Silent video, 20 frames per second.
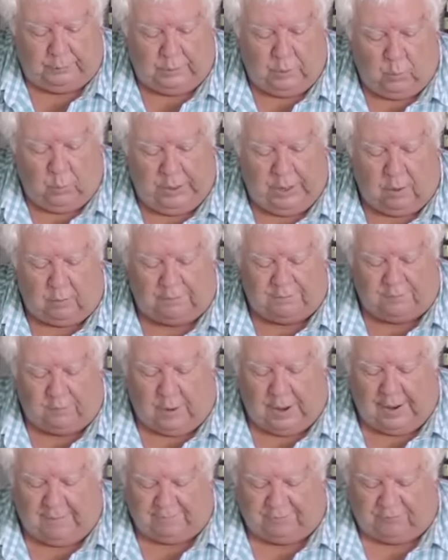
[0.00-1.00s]
We
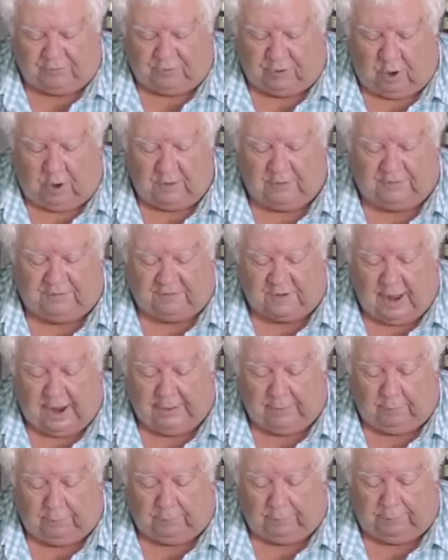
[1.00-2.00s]
also have charge
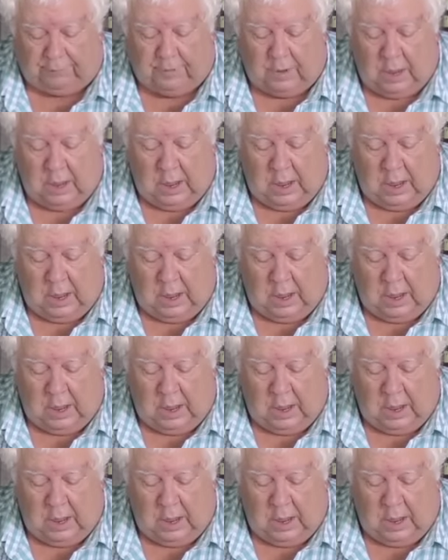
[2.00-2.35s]
cycles